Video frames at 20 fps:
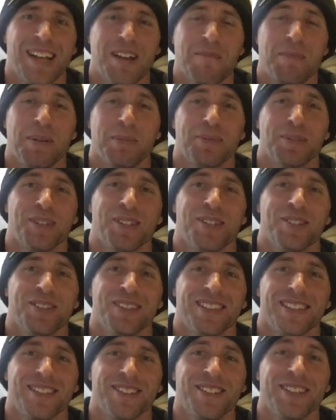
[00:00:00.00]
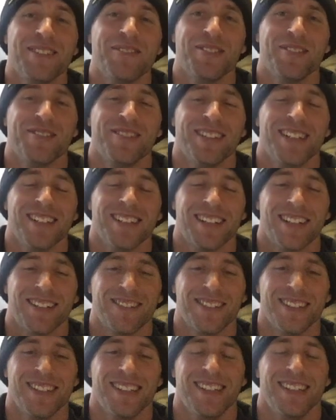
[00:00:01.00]
People will notice you, even if you're not
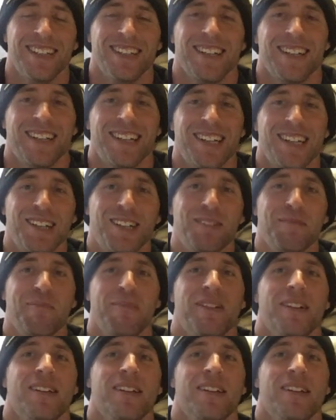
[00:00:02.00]
loud.